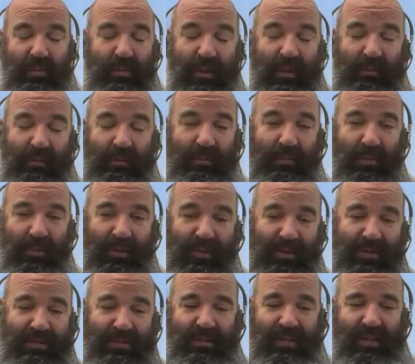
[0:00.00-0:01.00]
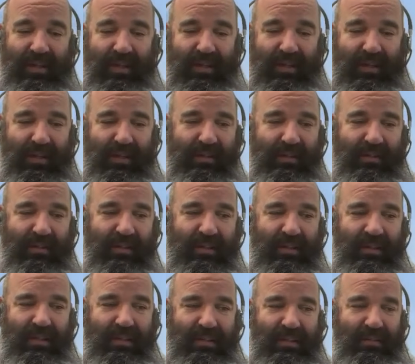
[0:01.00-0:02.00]
bug reports and
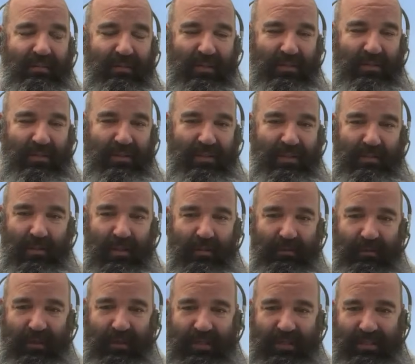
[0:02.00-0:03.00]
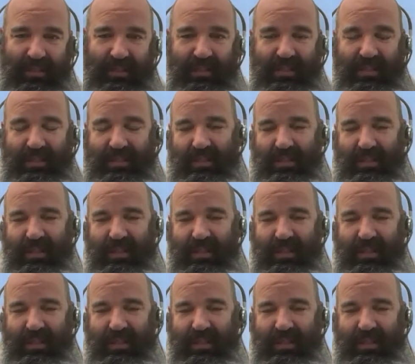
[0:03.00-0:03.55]
eventually small fixes,